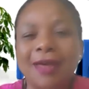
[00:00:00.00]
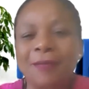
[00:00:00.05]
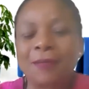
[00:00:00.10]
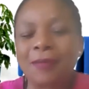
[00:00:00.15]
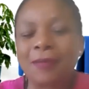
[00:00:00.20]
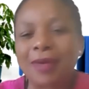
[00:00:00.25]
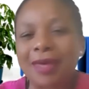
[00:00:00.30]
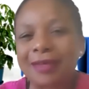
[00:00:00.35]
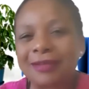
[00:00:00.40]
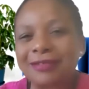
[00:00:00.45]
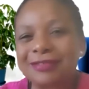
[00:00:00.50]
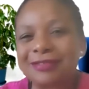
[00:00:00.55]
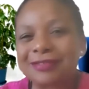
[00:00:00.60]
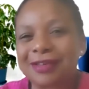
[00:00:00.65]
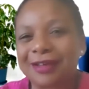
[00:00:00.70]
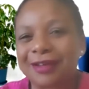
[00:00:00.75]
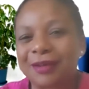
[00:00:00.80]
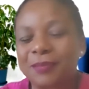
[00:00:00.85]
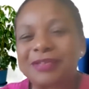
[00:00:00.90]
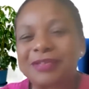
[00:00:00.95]
met
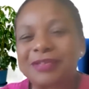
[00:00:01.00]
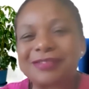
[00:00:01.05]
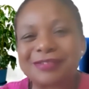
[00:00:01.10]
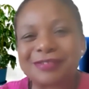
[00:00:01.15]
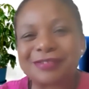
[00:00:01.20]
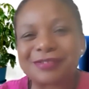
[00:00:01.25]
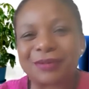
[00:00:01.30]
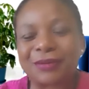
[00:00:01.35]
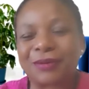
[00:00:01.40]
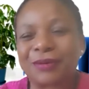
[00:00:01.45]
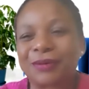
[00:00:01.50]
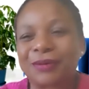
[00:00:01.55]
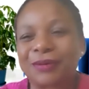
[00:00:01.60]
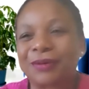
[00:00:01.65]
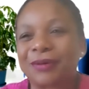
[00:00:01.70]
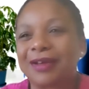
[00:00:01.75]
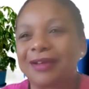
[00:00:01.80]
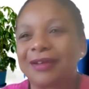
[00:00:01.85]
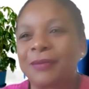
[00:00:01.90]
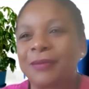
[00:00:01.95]
a business
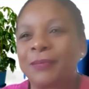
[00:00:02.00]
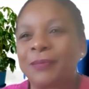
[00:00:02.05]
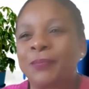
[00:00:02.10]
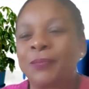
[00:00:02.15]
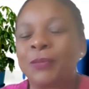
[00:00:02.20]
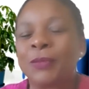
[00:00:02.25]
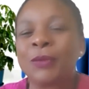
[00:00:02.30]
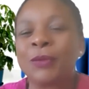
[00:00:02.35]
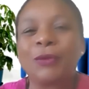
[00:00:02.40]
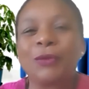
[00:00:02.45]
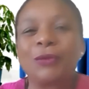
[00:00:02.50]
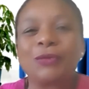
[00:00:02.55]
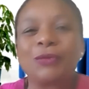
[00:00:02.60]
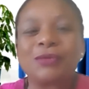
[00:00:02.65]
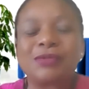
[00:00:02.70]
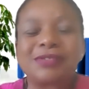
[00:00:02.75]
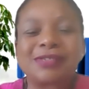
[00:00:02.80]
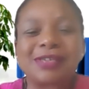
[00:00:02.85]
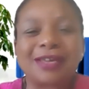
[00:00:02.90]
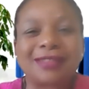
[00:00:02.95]
owner who
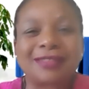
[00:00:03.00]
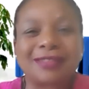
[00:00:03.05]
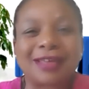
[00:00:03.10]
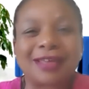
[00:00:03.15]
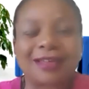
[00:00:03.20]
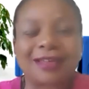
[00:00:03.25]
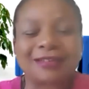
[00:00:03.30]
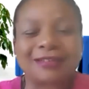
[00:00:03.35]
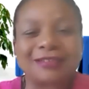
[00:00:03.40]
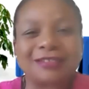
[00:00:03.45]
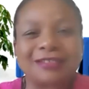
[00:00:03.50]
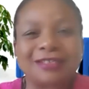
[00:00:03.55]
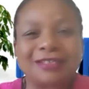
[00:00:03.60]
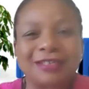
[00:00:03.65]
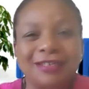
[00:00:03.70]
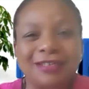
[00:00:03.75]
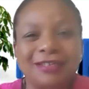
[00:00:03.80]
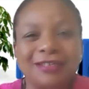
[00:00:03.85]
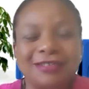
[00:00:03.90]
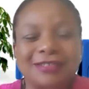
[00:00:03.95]
said that
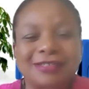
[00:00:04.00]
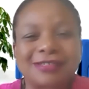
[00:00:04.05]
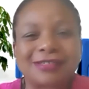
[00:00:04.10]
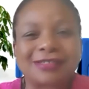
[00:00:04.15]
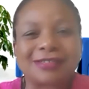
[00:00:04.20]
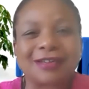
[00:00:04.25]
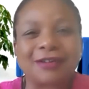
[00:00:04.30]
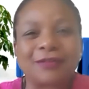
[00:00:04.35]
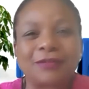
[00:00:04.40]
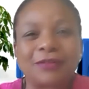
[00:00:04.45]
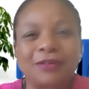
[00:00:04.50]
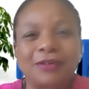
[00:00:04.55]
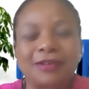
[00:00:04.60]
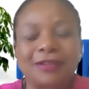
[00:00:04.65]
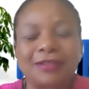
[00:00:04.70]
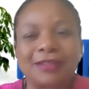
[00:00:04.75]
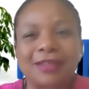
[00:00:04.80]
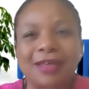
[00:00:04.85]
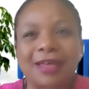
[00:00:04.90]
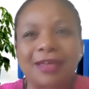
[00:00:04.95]
she
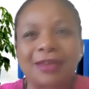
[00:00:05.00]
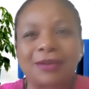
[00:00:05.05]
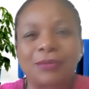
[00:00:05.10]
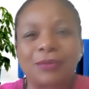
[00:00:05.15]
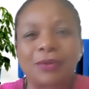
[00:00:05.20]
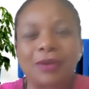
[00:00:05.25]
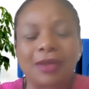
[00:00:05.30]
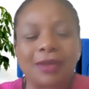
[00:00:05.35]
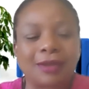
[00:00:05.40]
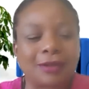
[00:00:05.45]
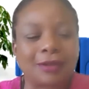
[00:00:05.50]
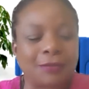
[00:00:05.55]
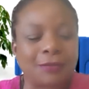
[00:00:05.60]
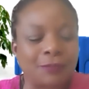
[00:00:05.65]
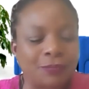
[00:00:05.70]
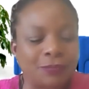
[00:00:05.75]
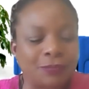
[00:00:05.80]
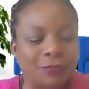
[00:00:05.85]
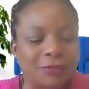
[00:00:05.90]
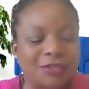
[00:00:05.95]
discovered that
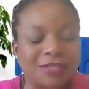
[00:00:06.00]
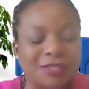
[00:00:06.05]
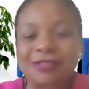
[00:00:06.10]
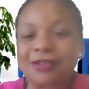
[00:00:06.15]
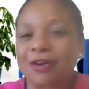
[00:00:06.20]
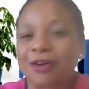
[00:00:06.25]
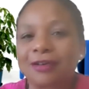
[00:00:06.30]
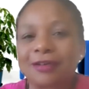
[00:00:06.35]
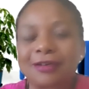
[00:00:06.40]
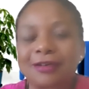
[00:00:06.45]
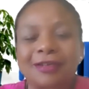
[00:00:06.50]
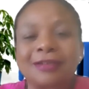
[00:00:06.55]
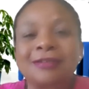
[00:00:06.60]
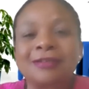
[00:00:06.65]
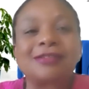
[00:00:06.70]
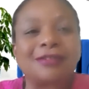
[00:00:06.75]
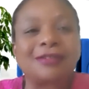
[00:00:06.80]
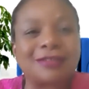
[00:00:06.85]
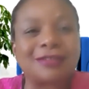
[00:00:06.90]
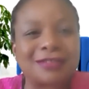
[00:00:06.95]
she started a
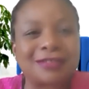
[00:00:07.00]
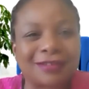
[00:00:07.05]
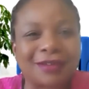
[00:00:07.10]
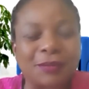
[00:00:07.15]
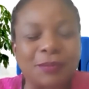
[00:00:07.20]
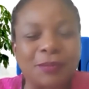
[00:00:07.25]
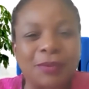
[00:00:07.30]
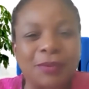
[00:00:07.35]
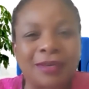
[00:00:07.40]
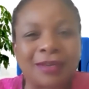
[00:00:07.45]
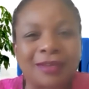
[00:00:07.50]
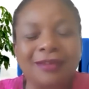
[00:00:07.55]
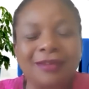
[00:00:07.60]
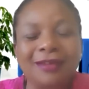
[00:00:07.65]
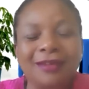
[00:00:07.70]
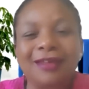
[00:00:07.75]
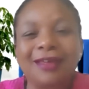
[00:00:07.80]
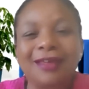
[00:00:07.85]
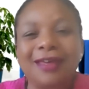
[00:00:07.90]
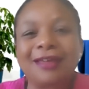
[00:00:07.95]
consulting company,
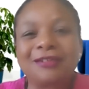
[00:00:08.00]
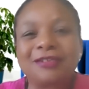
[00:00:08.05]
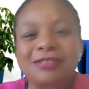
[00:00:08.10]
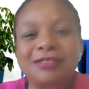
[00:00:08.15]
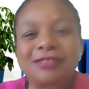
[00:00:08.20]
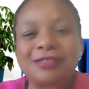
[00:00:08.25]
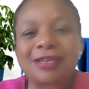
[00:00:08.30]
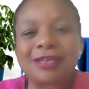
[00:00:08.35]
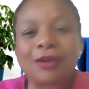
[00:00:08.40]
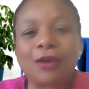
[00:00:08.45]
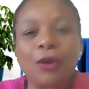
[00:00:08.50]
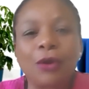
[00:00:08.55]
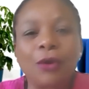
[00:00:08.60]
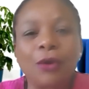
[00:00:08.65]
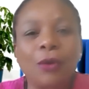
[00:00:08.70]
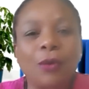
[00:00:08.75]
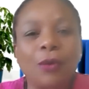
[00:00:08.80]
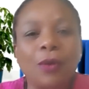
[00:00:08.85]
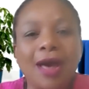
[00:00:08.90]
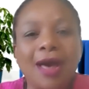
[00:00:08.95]
and she said,
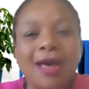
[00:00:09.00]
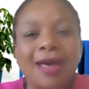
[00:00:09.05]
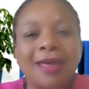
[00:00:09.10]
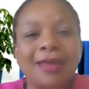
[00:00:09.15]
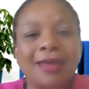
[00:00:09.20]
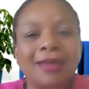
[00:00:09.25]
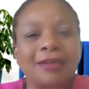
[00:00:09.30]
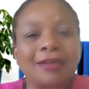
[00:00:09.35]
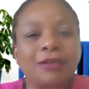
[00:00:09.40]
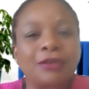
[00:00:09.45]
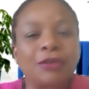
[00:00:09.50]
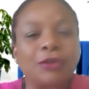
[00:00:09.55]
"Oh, I